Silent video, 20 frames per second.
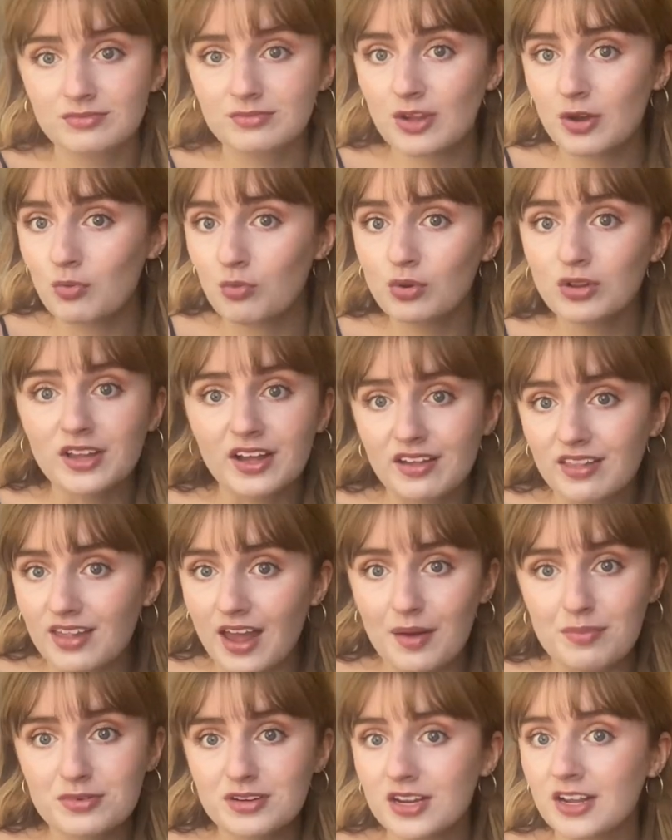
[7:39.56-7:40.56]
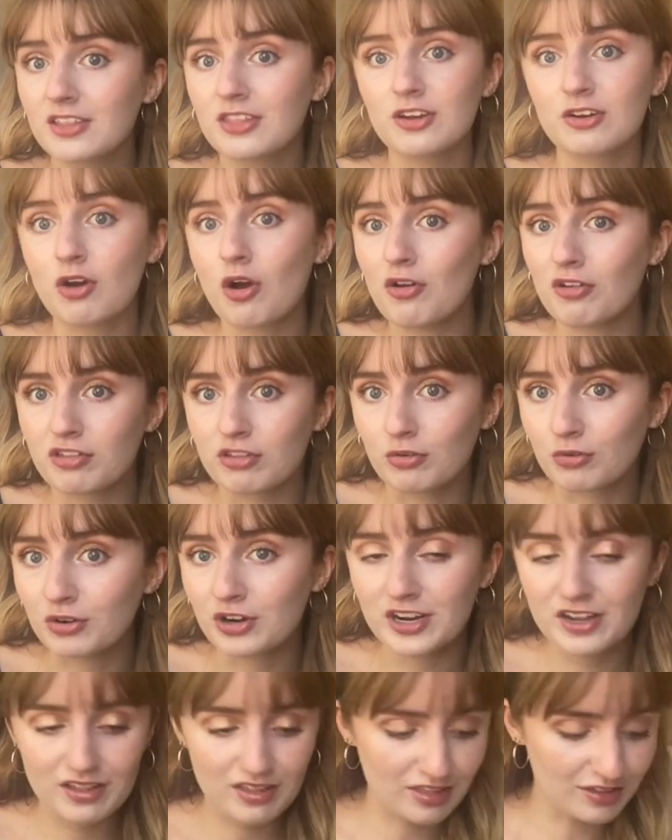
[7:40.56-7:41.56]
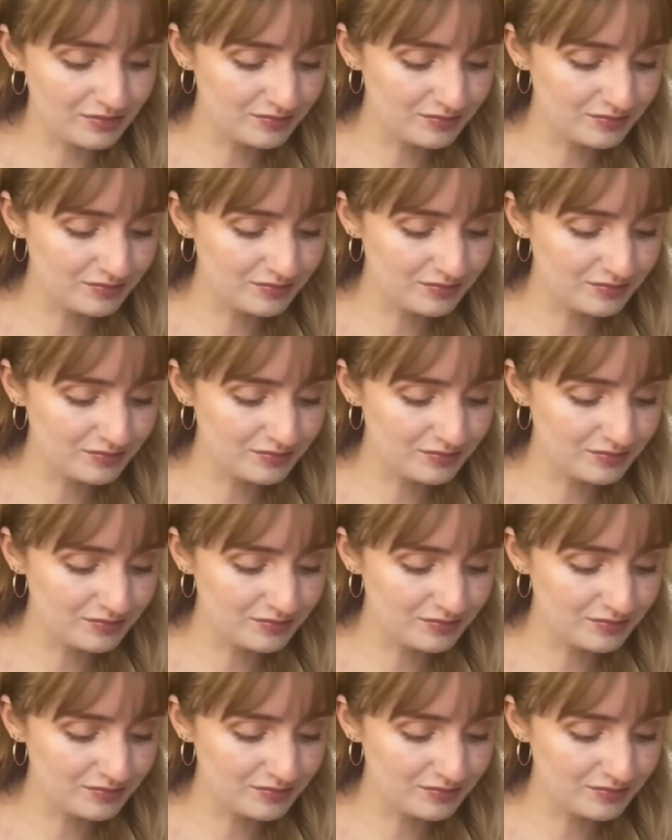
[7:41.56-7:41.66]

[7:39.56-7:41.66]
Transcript: will accept. They're all stories.